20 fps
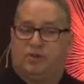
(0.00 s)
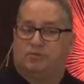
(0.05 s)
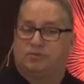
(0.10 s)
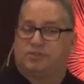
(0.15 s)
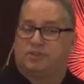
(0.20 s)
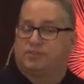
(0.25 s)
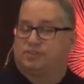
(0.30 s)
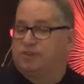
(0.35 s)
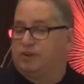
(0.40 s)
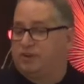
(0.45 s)

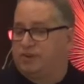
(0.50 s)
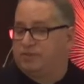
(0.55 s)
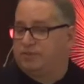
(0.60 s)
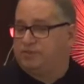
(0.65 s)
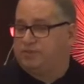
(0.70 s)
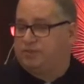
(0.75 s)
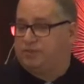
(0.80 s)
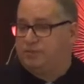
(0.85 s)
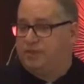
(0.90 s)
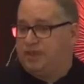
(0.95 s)
don't
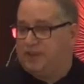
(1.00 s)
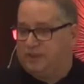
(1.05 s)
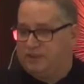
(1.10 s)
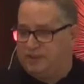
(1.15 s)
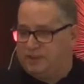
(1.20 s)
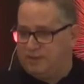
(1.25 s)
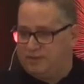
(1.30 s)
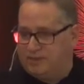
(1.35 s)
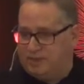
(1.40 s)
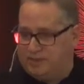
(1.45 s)
deserve to be
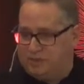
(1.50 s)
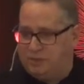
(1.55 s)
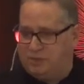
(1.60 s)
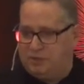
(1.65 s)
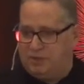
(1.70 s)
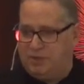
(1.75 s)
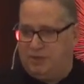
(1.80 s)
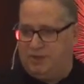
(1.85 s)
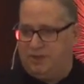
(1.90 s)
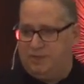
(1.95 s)

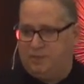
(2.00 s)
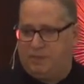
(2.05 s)
encouraged.